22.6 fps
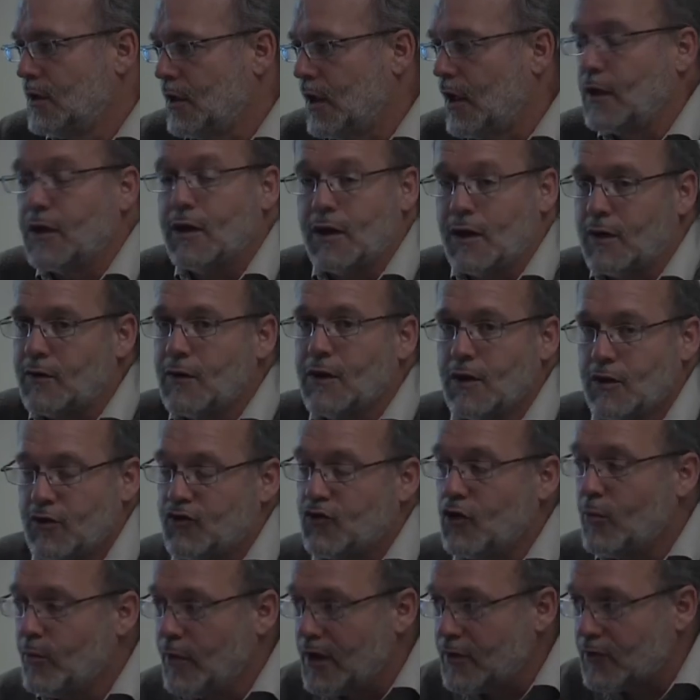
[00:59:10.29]
And
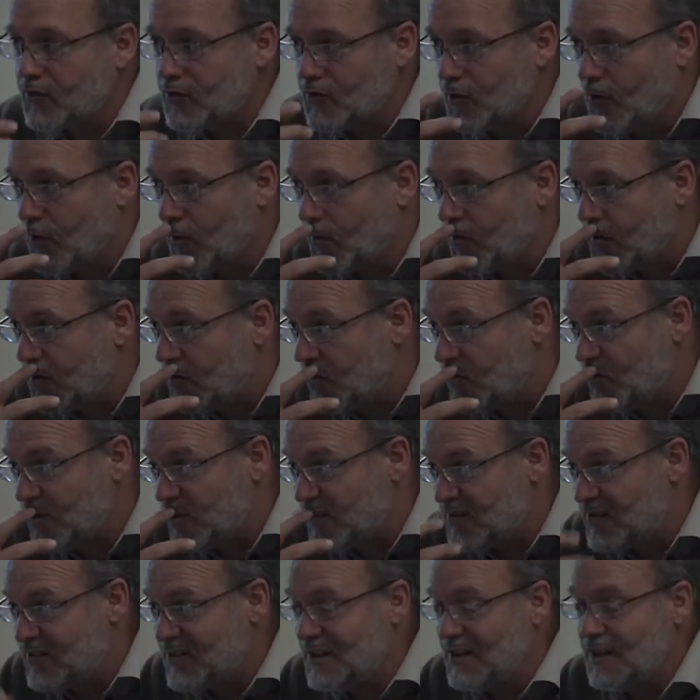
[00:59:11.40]
so much so that you've
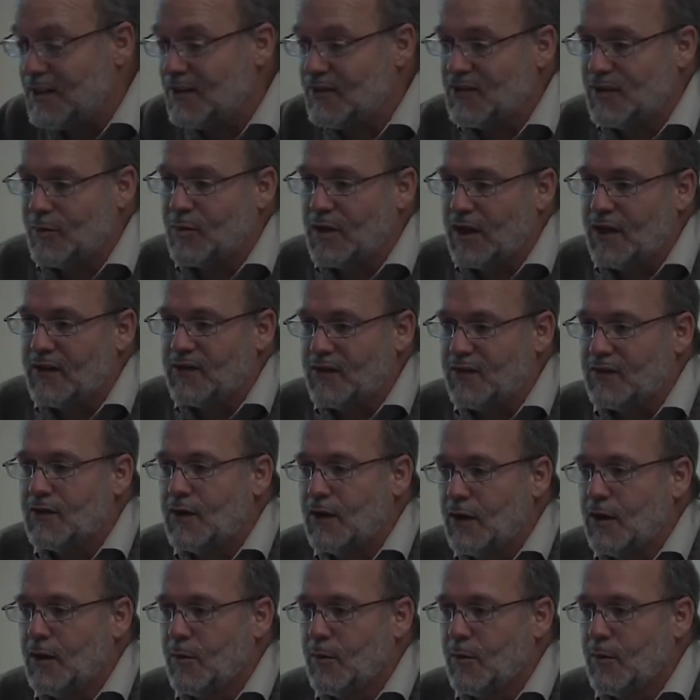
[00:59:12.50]
been seeing some cases